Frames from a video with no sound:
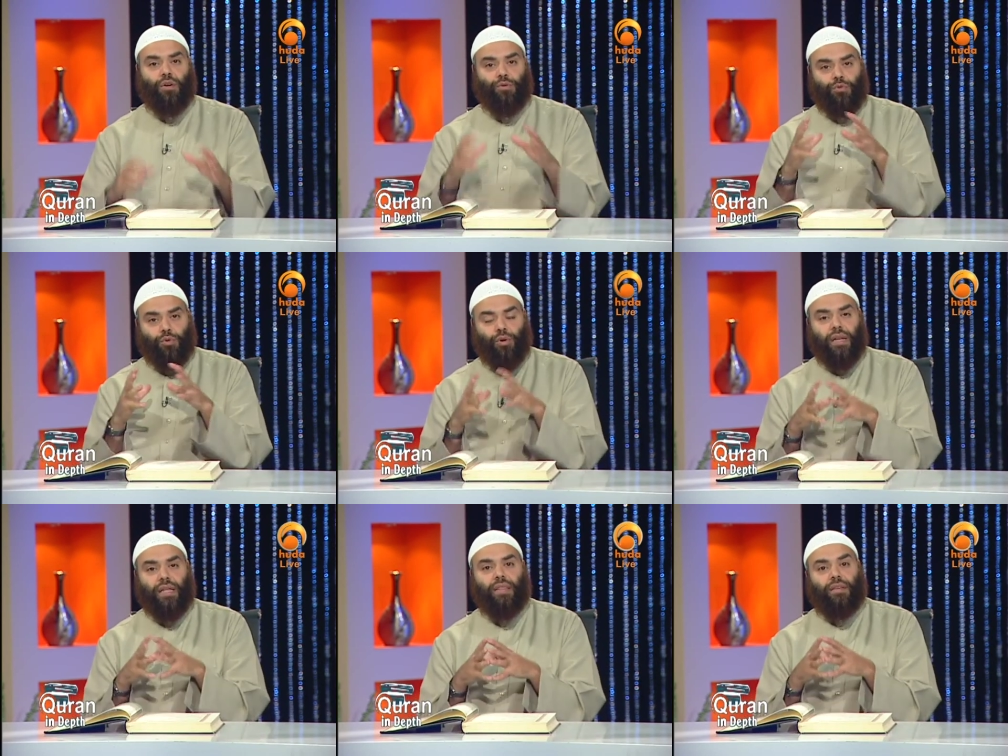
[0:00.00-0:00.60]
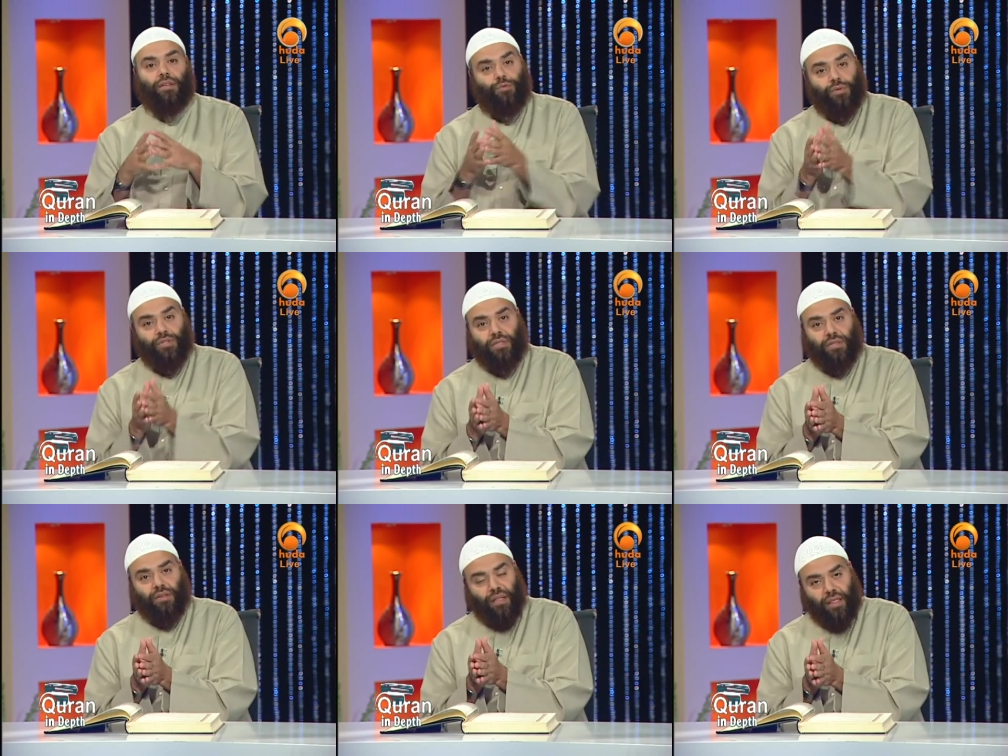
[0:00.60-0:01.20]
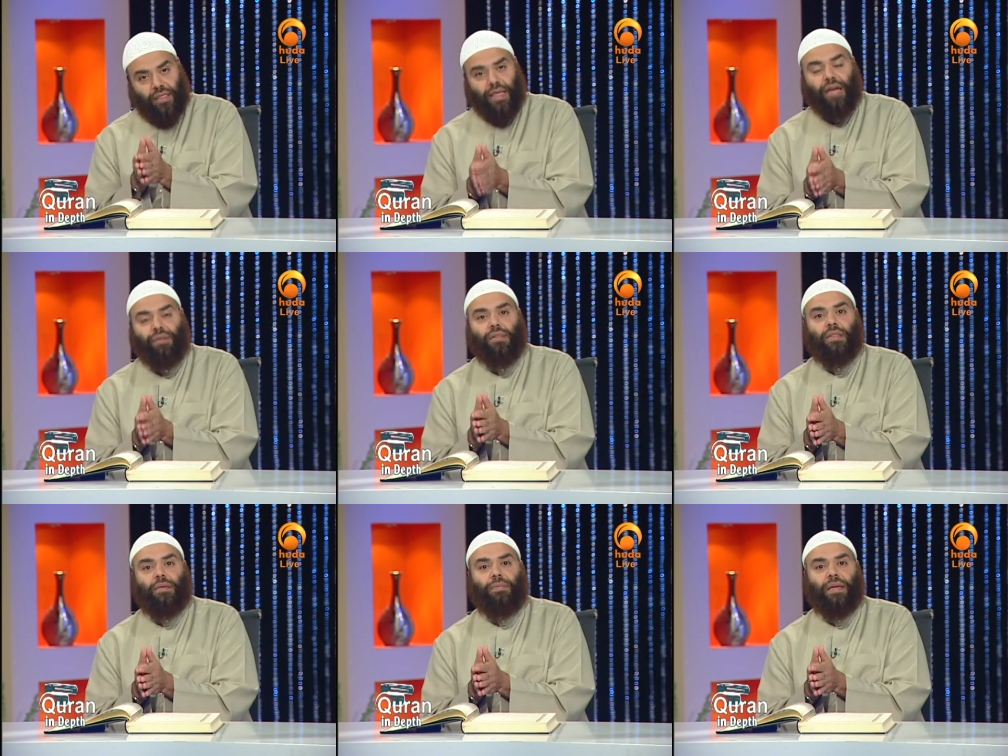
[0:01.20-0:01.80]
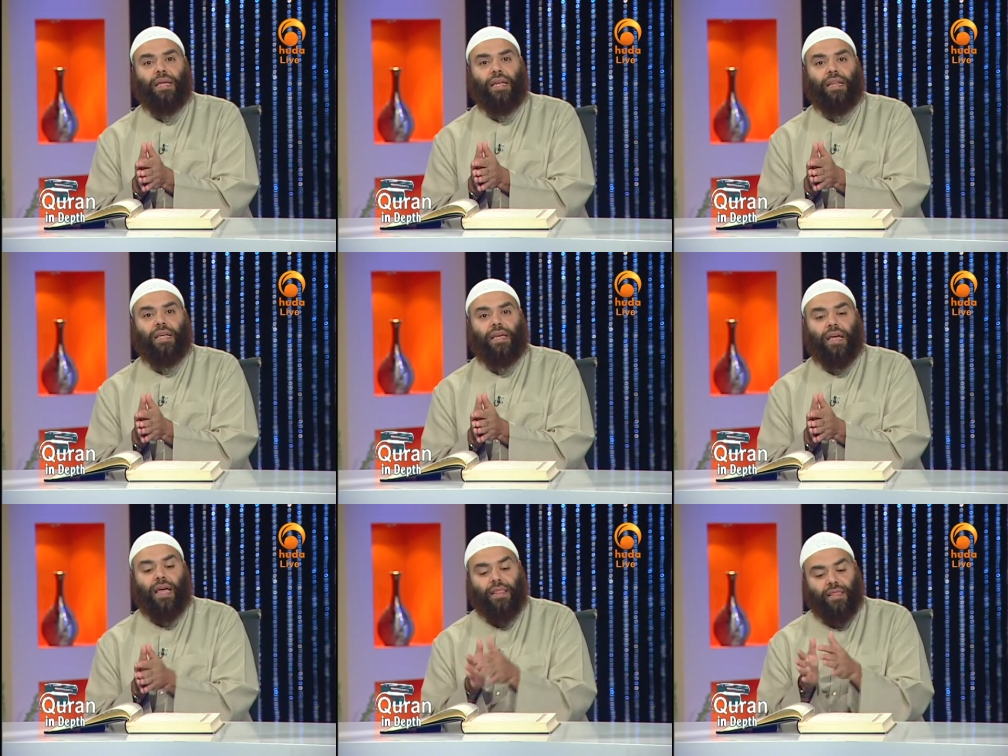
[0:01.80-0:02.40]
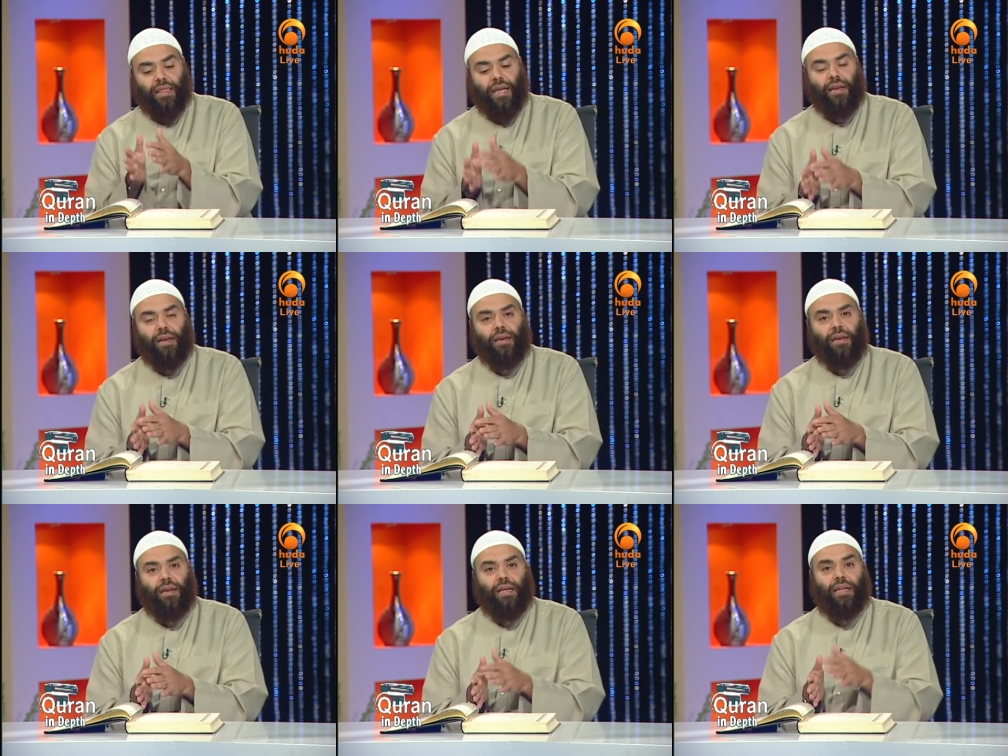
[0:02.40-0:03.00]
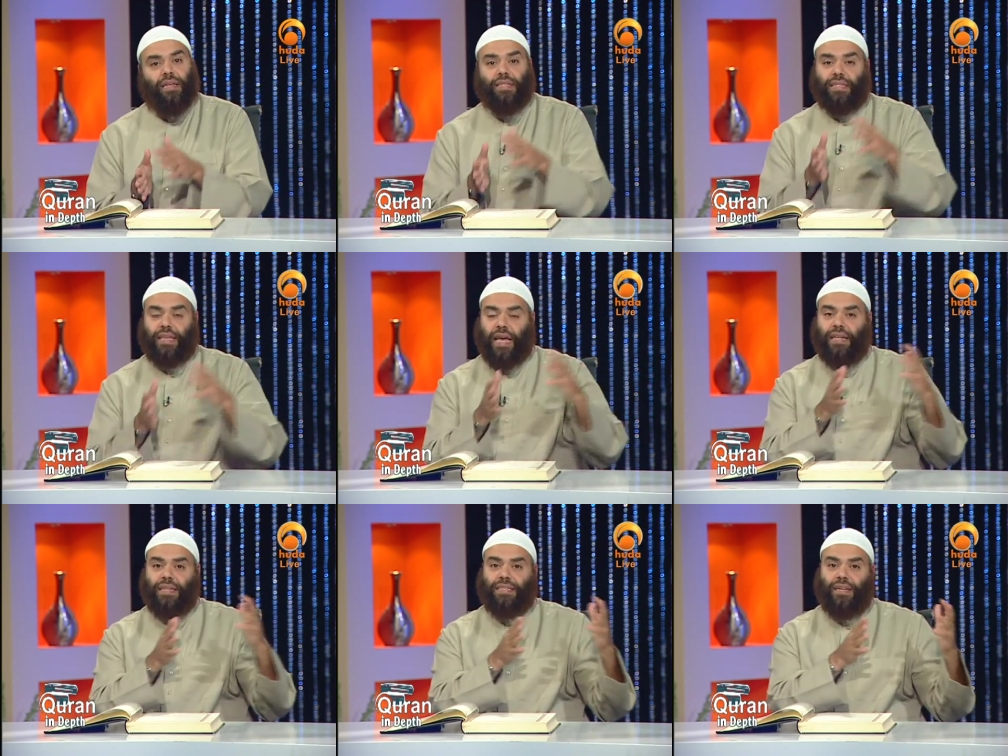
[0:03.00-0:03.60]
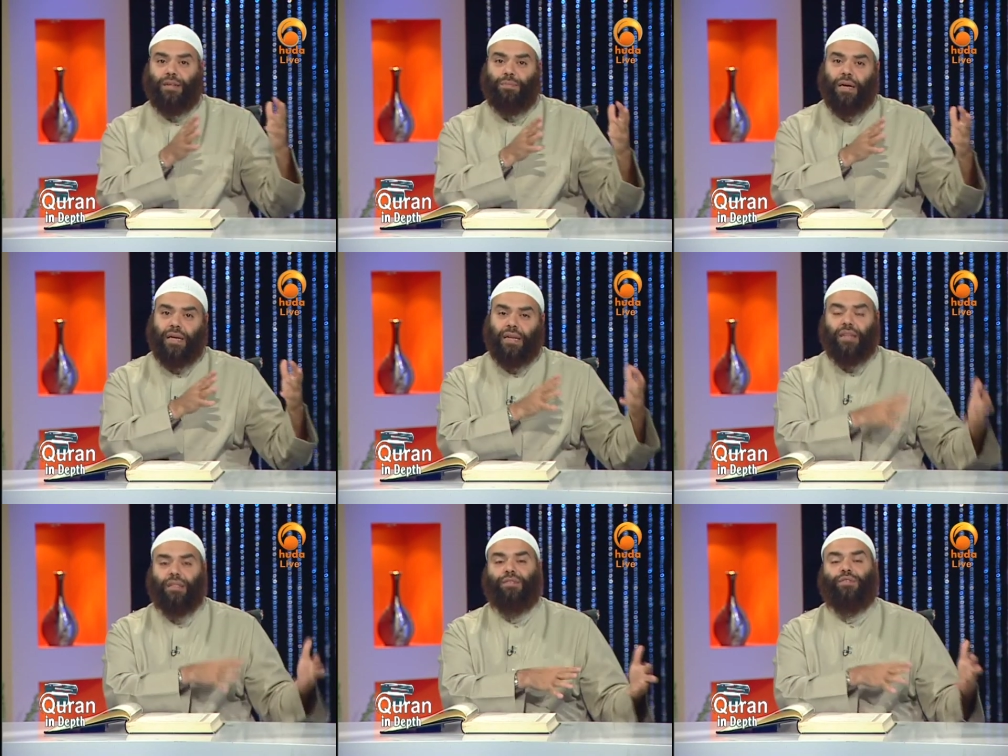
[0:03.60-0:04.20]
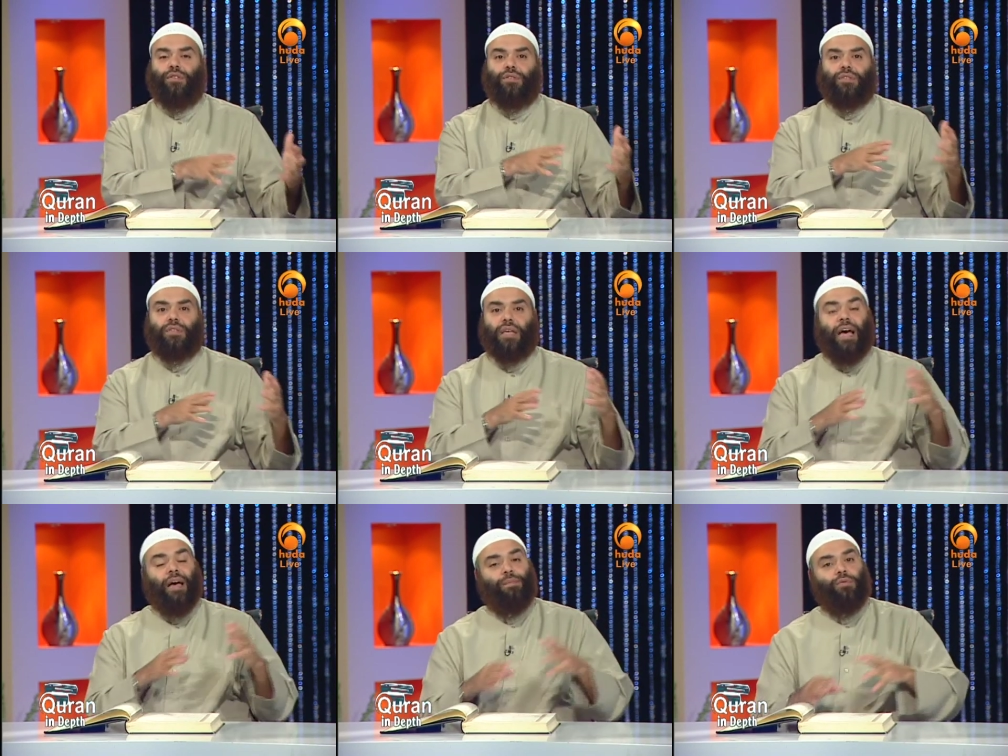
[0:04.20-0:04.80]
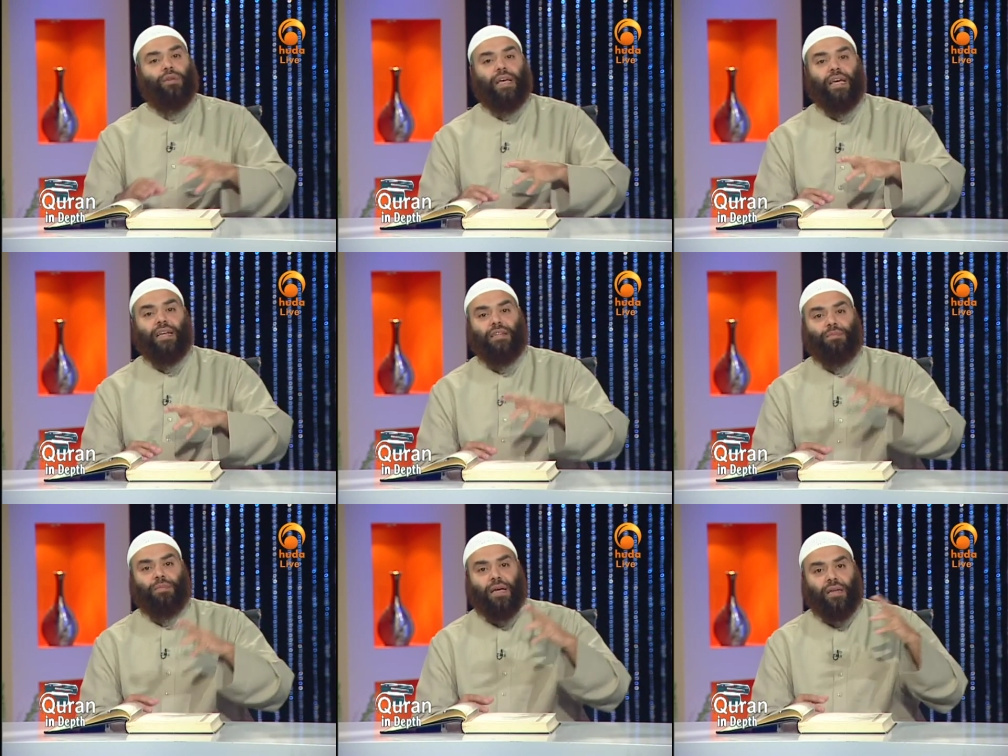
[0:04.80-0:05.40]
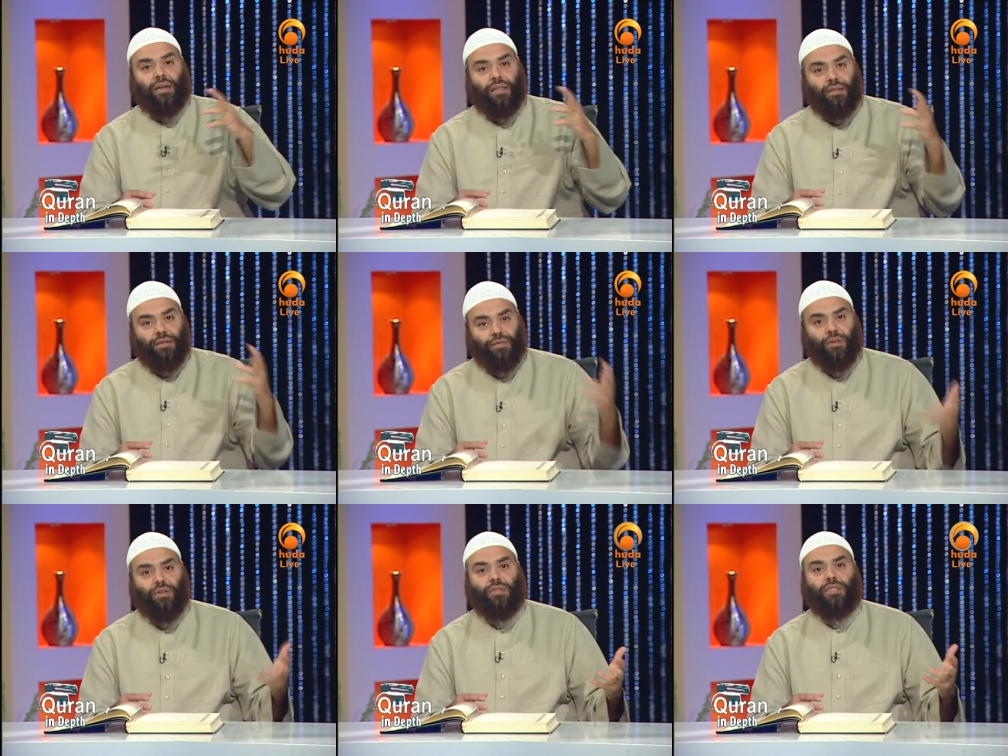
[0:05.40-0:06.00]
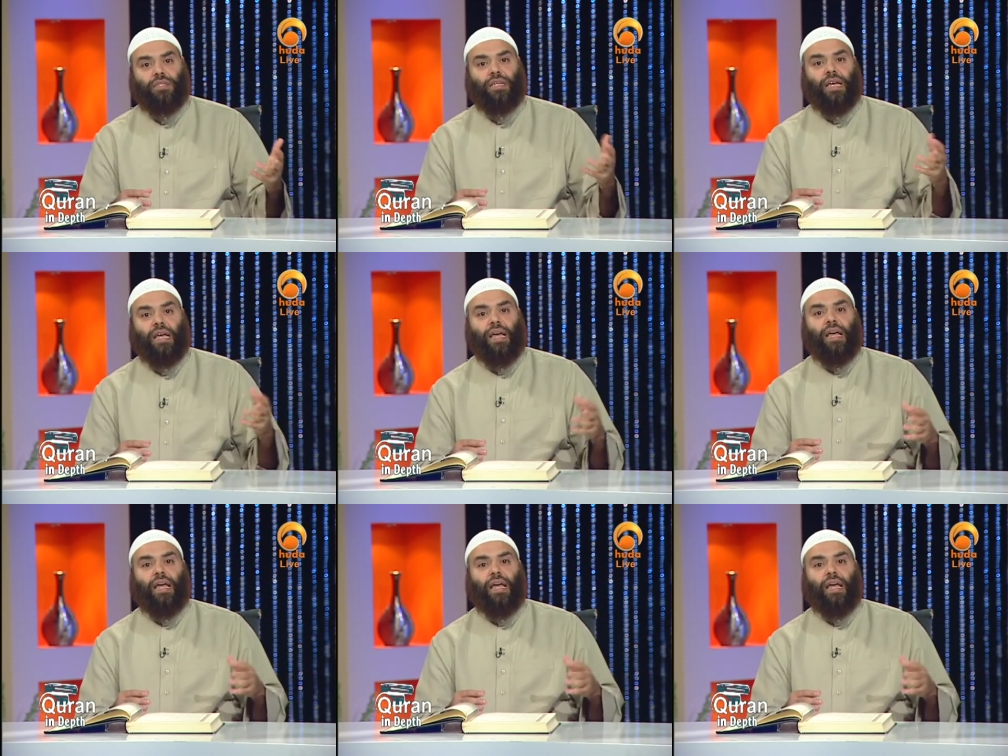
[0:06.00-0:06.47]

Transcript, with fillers: Ruling that was there in the beginning, and then it is cancelled by another verse, abrogated by another verse.